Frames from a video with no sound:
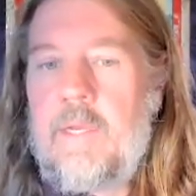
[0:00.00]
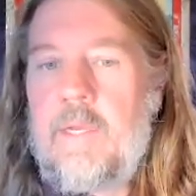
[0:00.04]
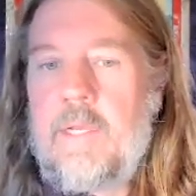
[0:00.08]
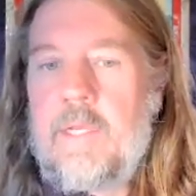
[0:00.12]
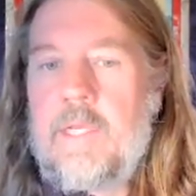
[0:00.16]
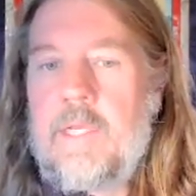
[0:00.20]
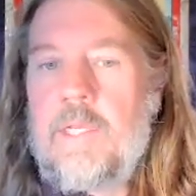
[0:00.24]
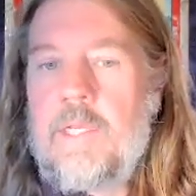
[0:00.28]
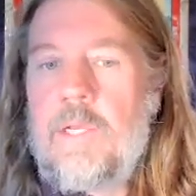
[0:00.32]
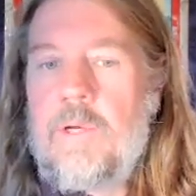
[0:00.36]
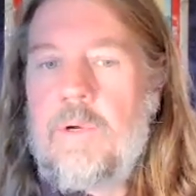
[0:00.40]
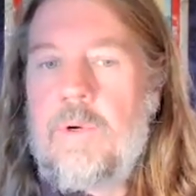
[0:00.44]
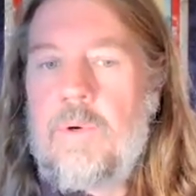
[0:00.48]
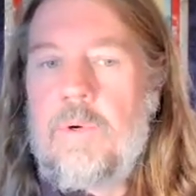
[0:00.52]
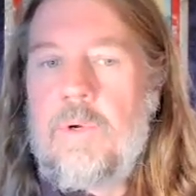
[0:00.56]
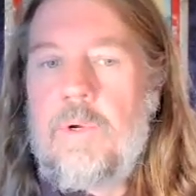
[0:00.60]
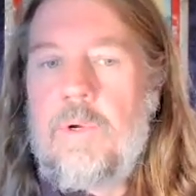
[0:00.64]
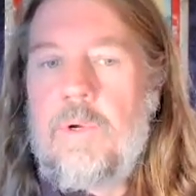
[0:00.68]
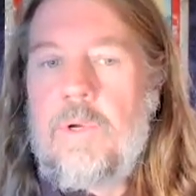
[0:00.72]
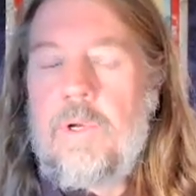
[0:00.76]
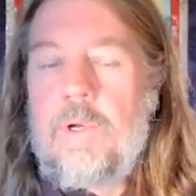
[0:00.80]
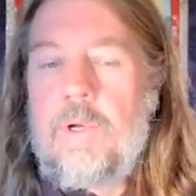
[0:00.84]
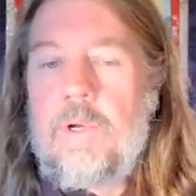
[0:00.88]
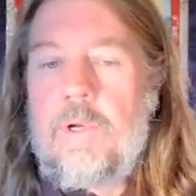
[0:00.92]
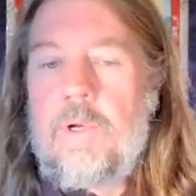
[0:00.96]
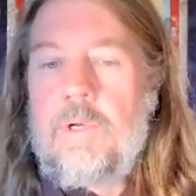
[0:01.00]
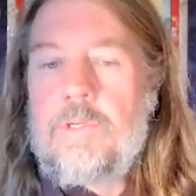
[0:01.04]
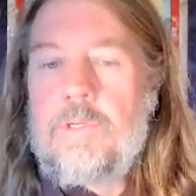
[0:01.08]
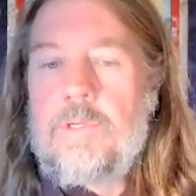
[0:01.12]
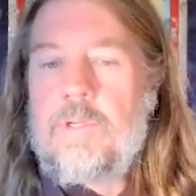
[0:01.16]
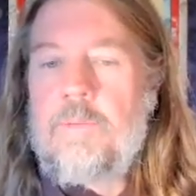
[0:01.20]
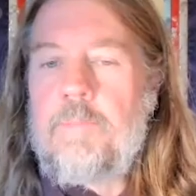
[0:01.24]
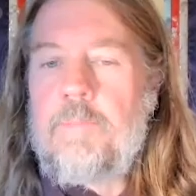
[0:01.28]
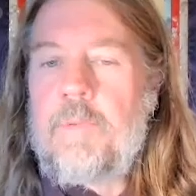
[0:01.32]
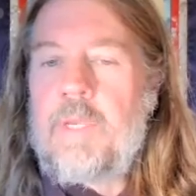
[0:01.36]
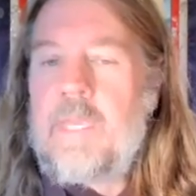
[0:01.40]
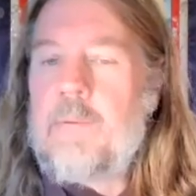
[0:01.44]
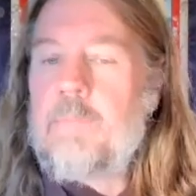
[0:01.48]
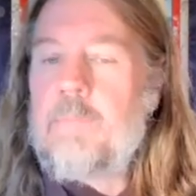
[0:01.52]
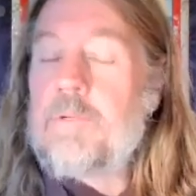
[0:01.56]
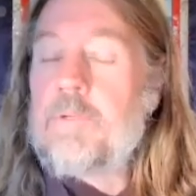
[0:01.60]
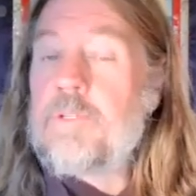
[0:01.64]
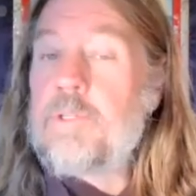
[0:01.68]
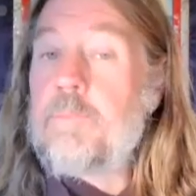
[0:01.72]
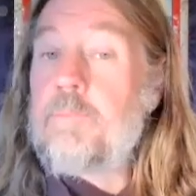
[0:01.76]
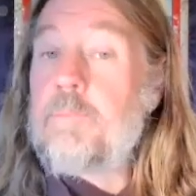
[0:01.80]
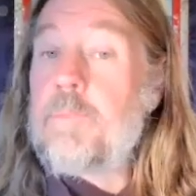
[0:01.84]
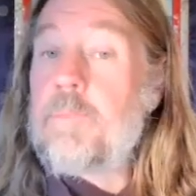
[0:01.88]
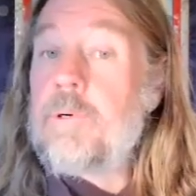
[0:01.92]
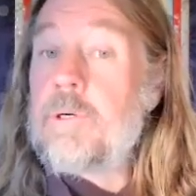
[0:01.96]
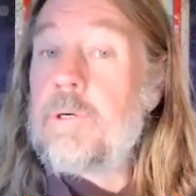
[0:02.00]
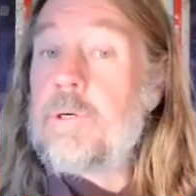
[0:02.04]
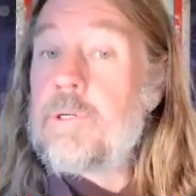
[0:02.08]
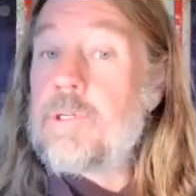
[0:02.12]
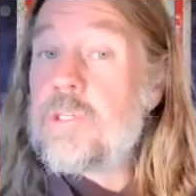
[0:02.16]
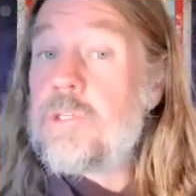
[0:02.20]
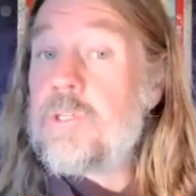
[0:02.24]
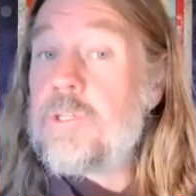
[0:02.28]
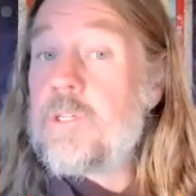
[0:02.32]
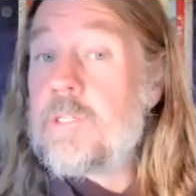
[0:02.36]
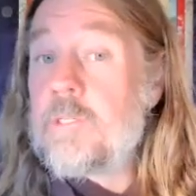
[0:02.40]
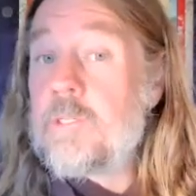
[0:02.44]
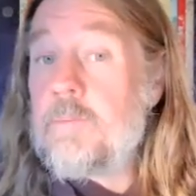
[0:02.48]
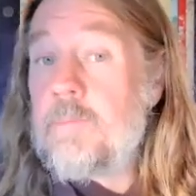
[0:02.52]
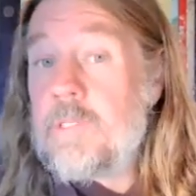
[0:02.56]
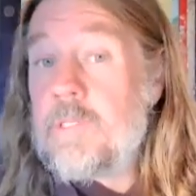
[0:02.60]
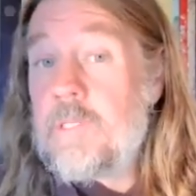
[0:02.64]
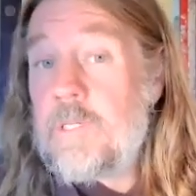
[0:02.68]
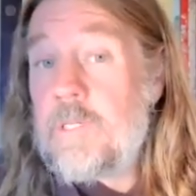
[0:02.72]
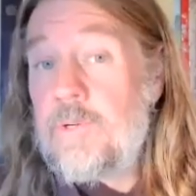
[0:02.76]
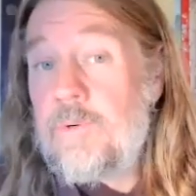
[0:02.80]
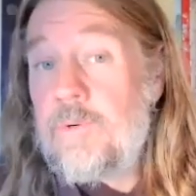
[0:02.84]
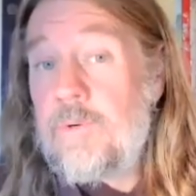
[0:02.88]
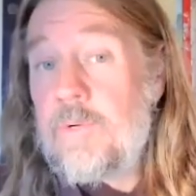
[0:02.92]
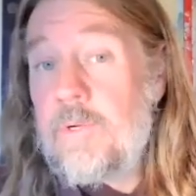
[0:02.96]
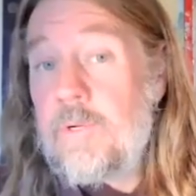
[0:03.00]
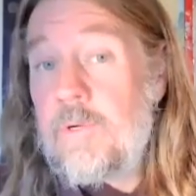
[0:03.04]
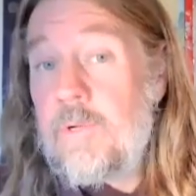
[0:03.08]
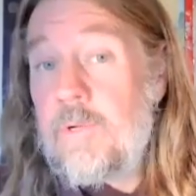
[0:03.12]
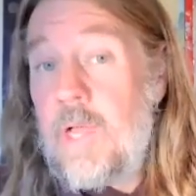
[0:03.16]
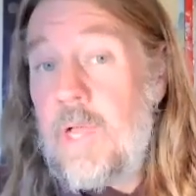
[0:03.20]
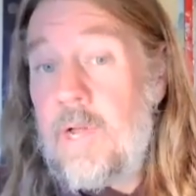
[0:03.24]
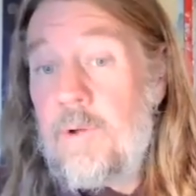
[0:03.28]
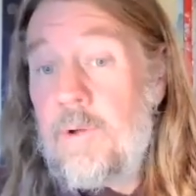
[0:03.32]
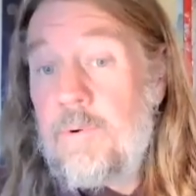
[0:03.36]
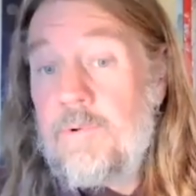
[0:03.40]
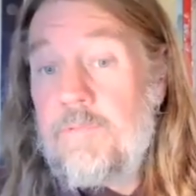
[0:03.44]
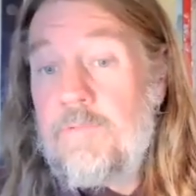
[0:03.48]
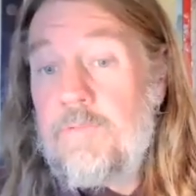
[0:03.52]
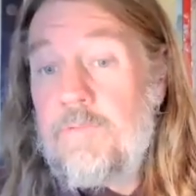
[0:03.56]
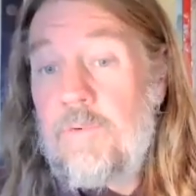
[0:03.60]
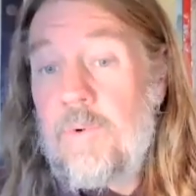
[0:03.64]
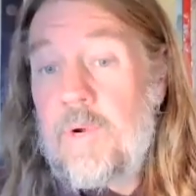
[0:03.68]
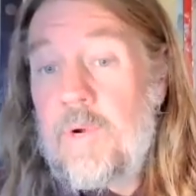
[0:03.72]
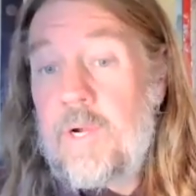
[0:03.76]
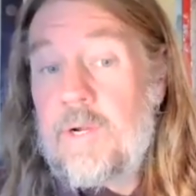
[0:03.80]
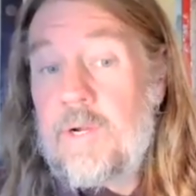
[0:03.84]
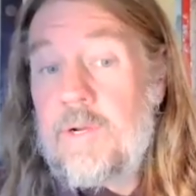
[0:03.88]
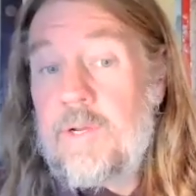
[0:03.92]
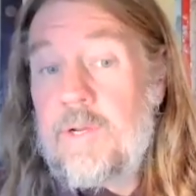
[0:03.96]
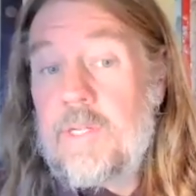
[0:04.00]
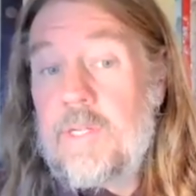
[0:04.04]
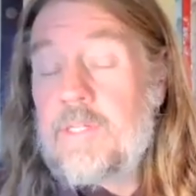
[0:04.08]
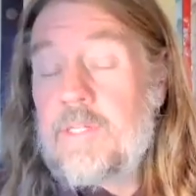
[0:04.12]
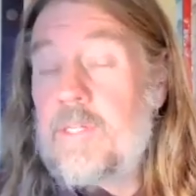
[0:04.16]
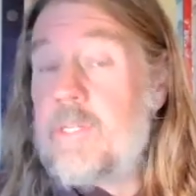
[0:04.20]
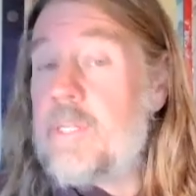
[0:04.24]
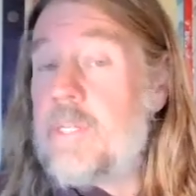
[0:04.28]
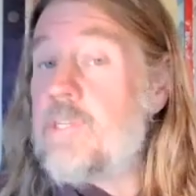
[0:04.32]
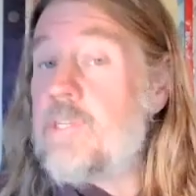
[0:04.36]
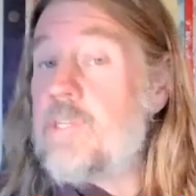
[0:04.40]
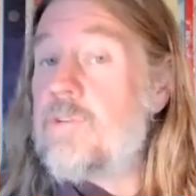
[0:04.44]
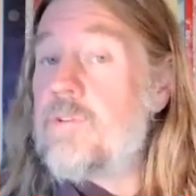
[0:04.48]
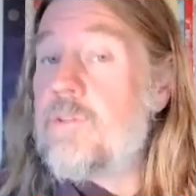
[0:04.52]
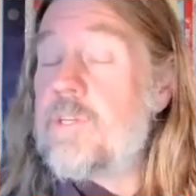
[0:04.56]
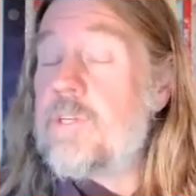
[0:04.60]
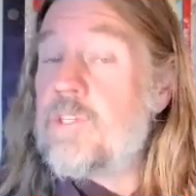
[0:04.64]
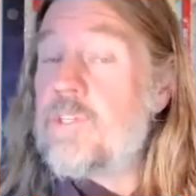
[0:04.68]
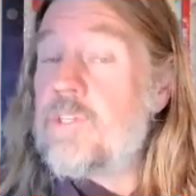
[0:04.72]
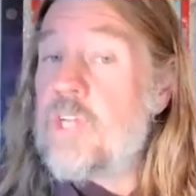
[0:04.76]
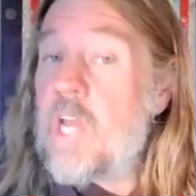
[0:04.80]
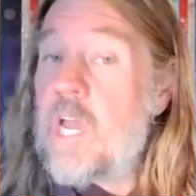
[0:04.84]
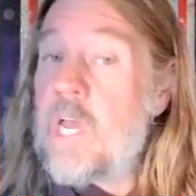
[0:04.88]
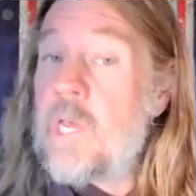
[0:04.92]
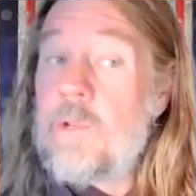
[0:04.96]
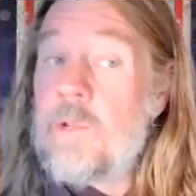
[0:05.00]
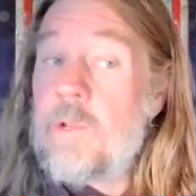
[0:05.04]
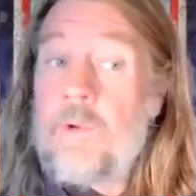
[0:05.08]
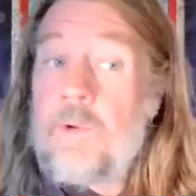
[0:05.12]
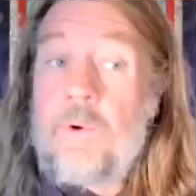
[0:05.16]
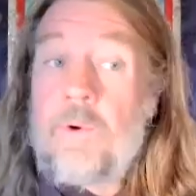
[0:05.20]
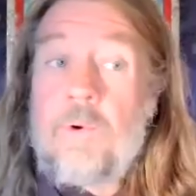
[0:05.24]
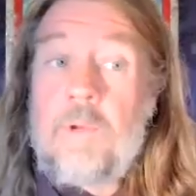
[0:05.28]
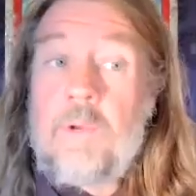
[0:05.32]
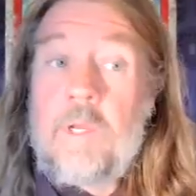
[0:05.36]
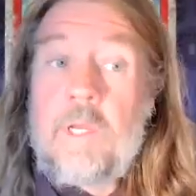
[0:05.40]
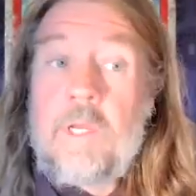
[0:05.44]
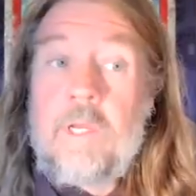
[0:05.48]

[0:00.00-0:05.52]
to be able to push this material out of awareness and into the shadow,